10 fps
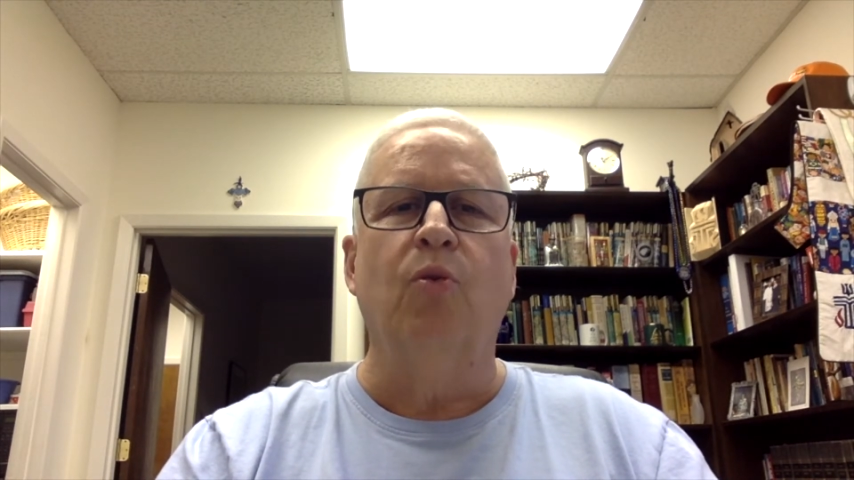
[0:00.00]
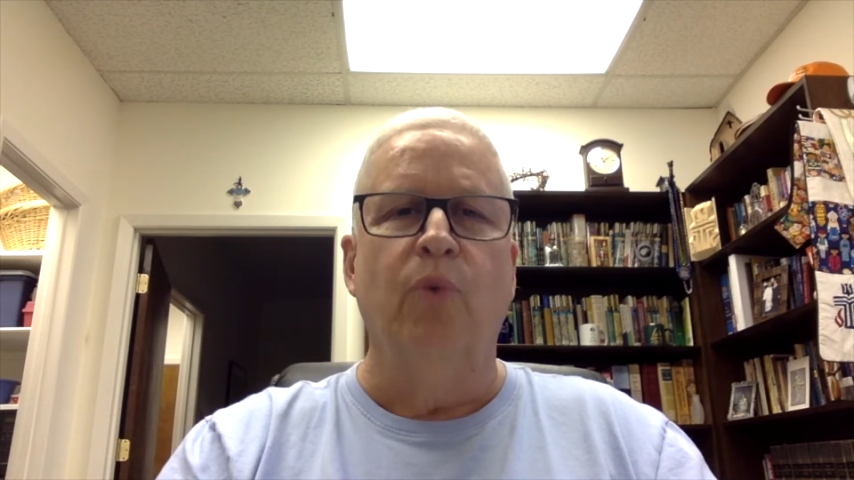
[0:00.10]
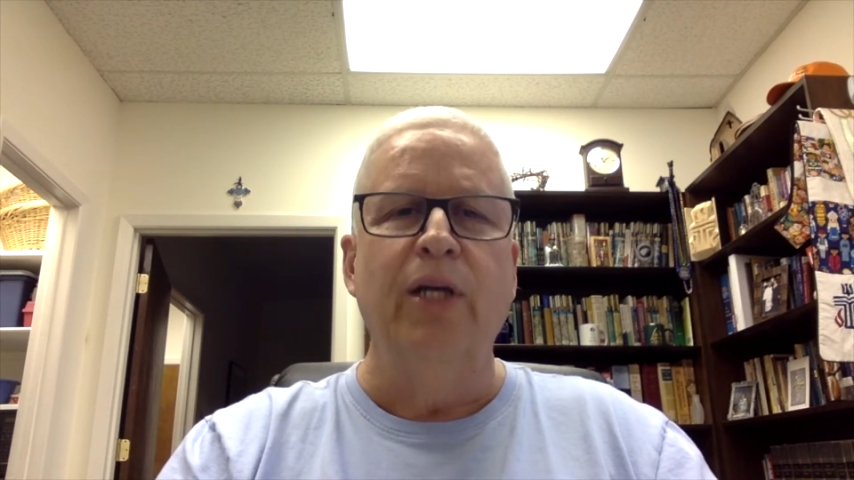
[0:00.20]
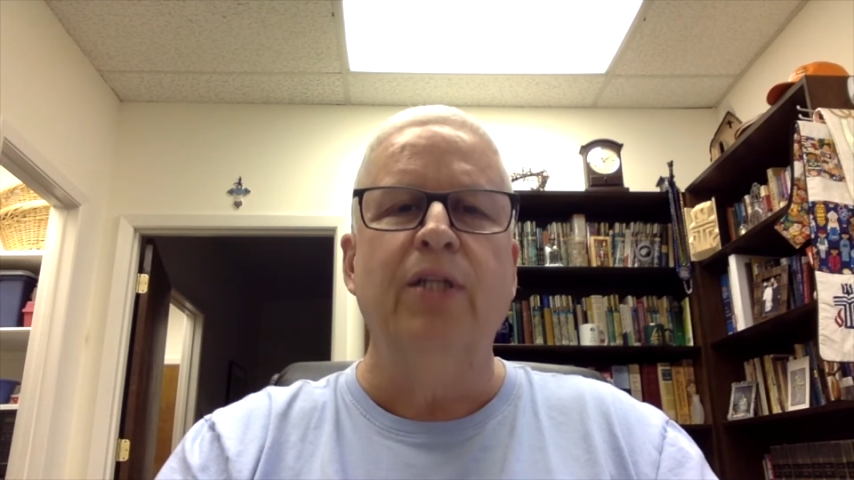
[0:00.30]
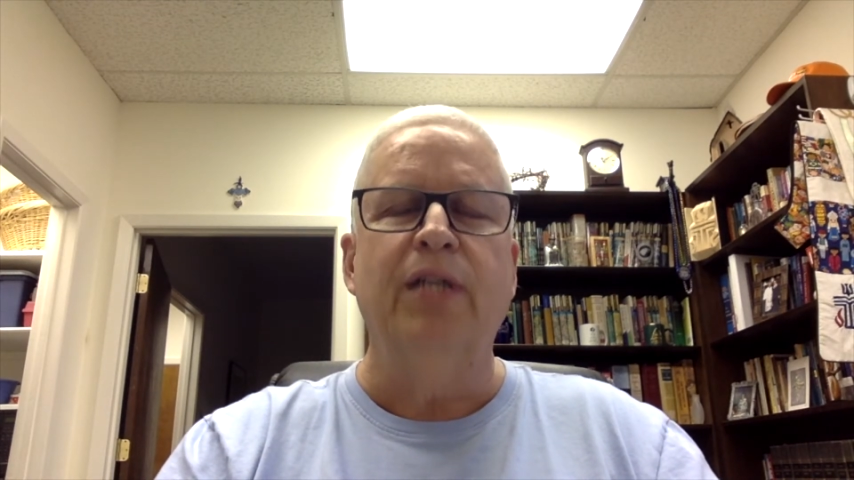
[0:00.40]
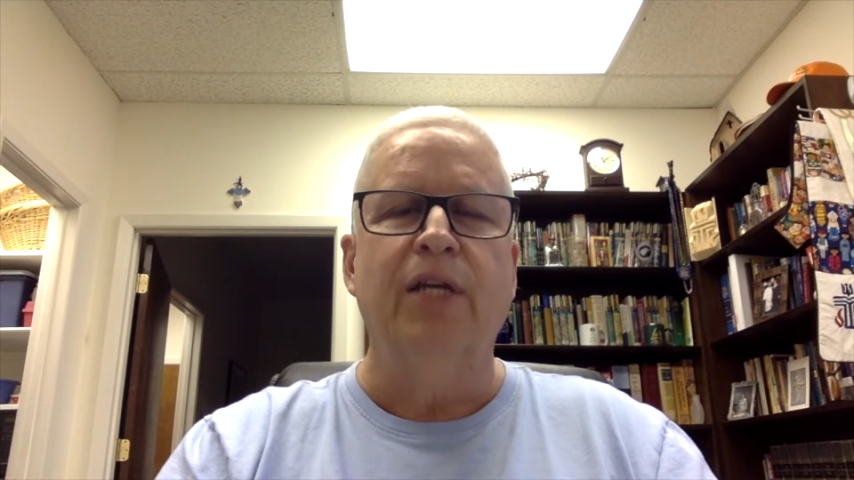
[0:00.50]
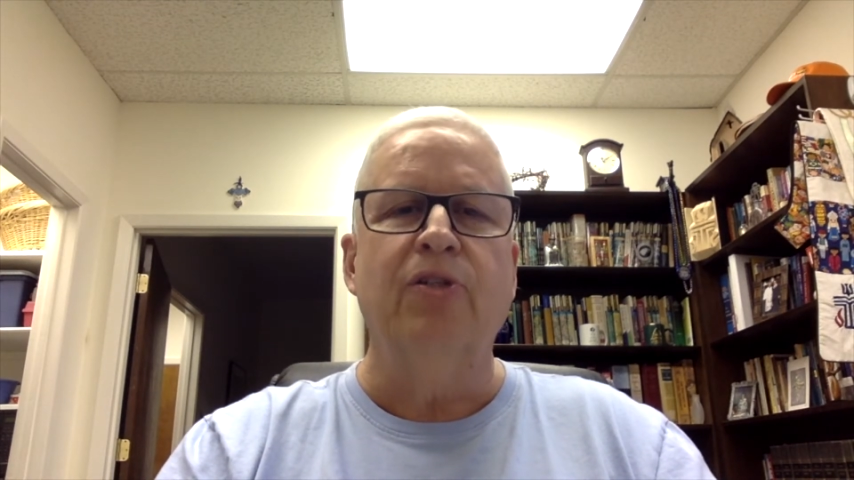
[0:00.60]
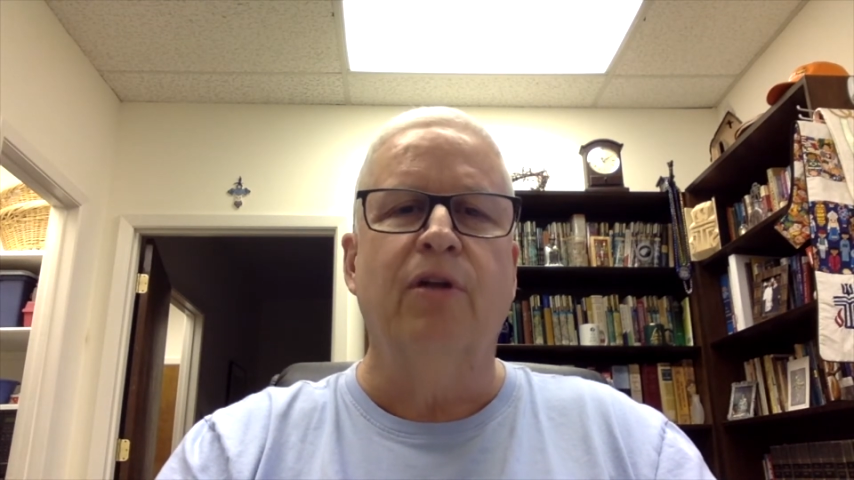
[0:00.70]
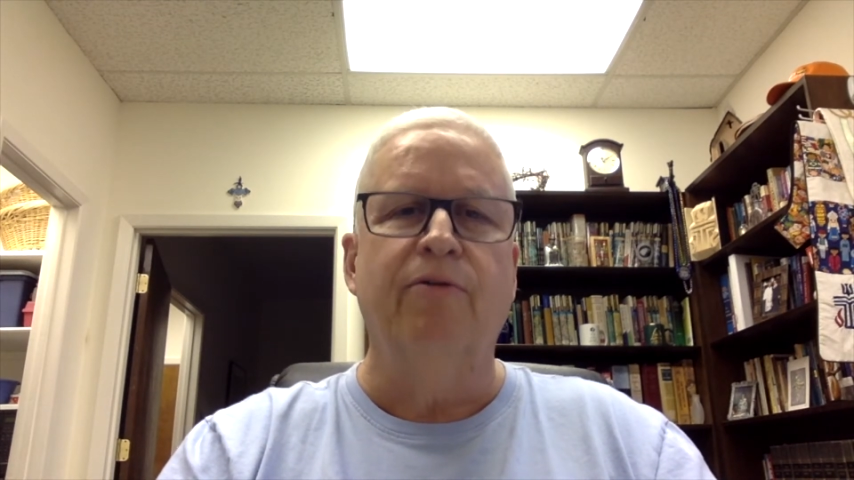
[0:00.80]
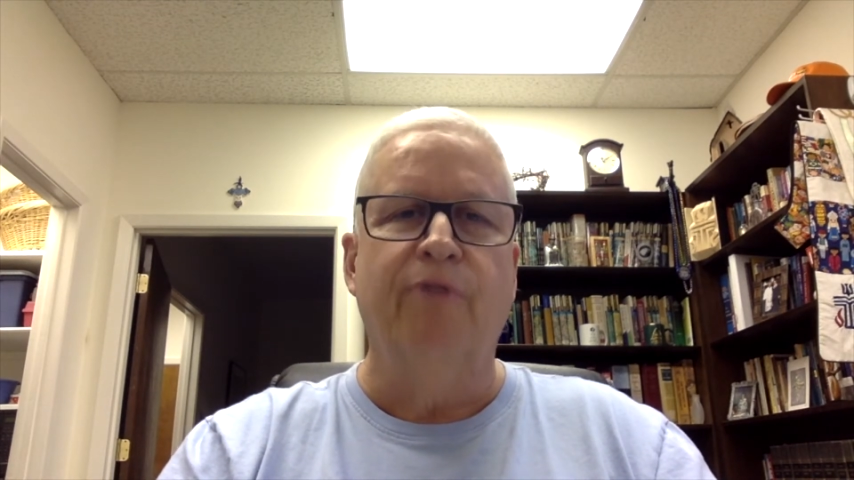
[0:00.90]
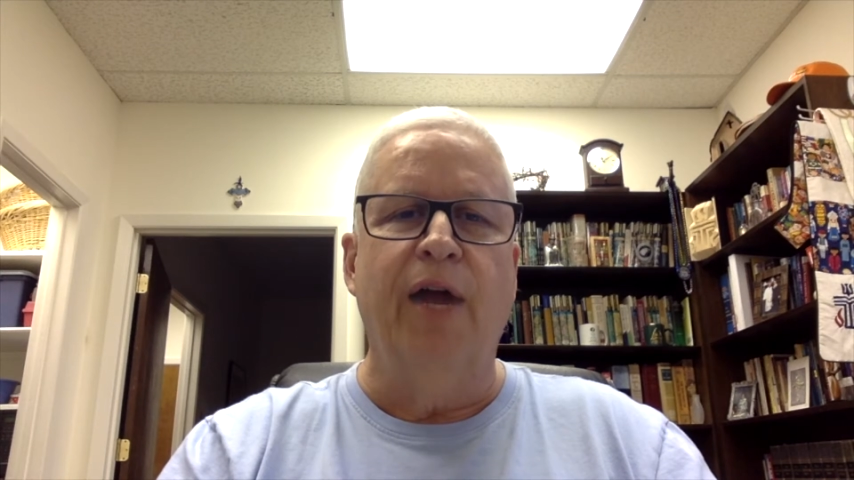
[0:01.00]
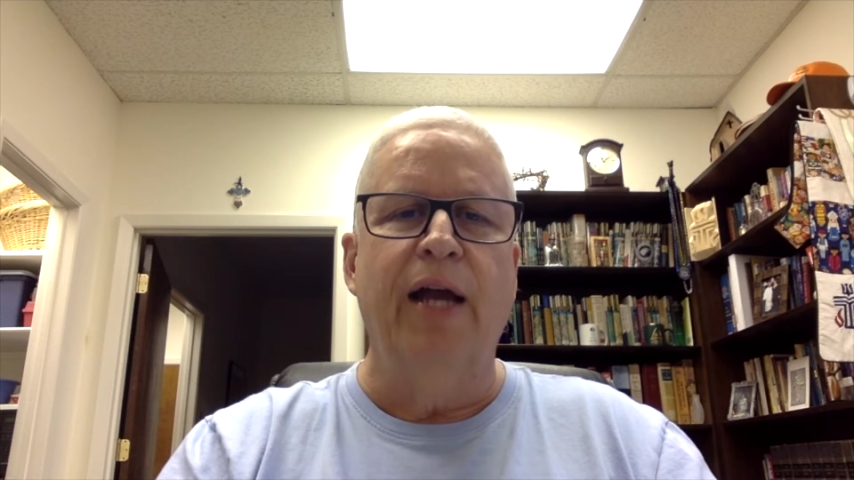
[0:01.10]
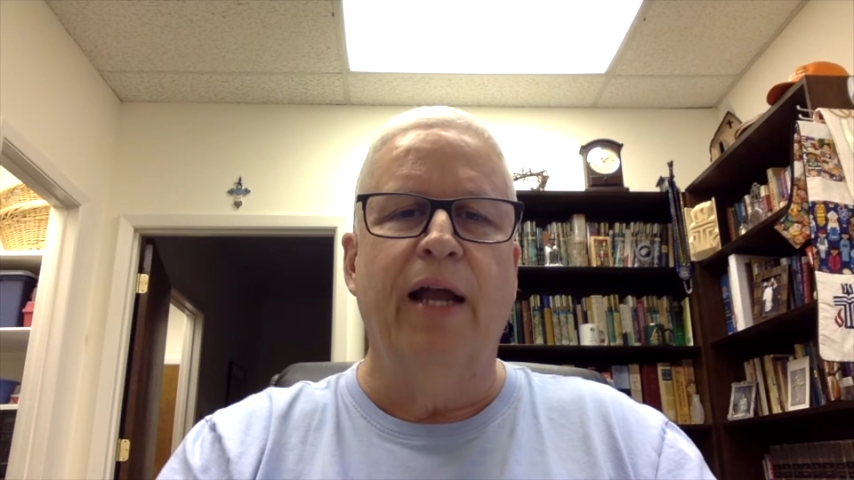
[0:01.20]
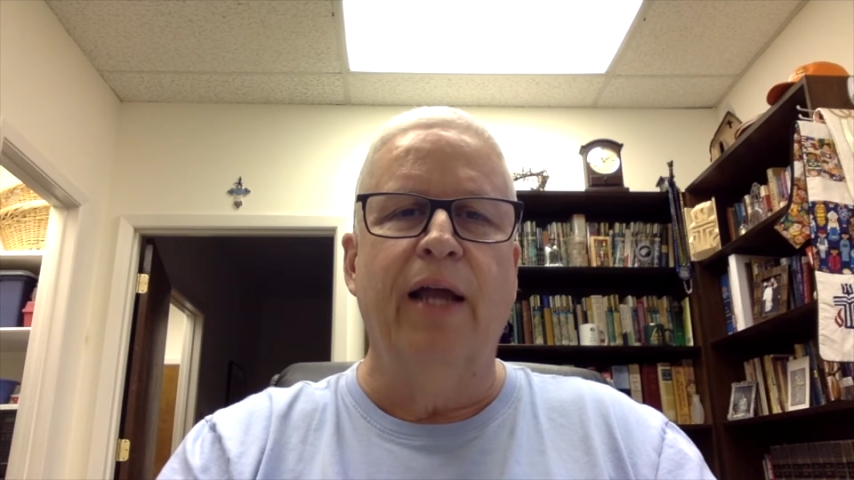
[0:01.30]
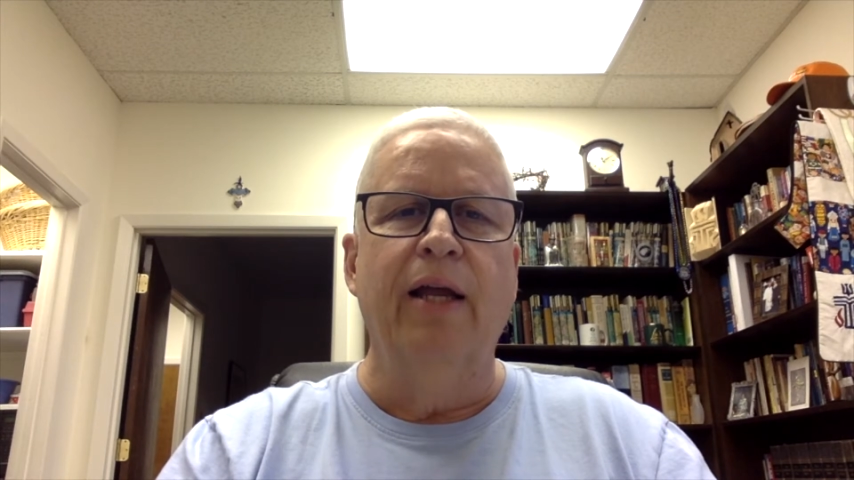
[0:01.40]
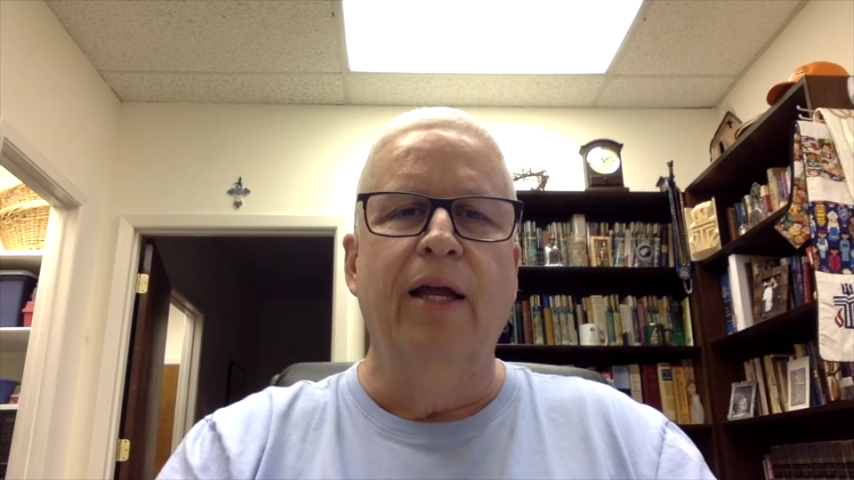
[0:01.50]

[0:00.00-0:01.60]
real test on Friday.